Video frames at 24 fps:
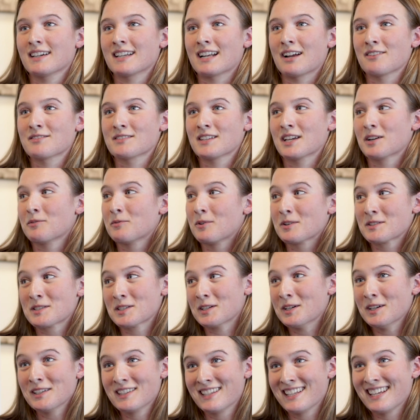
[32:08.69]
And I was like, well, it's a
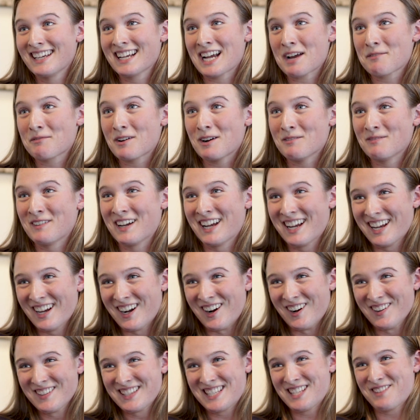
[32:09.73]
good thing I brought my
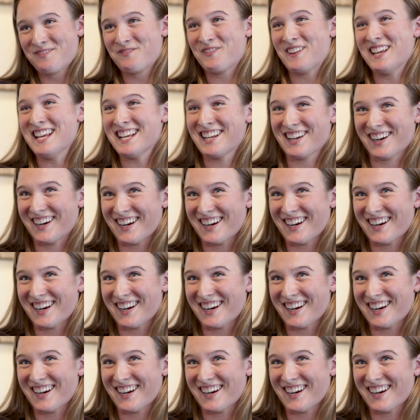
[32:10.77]
own speaker.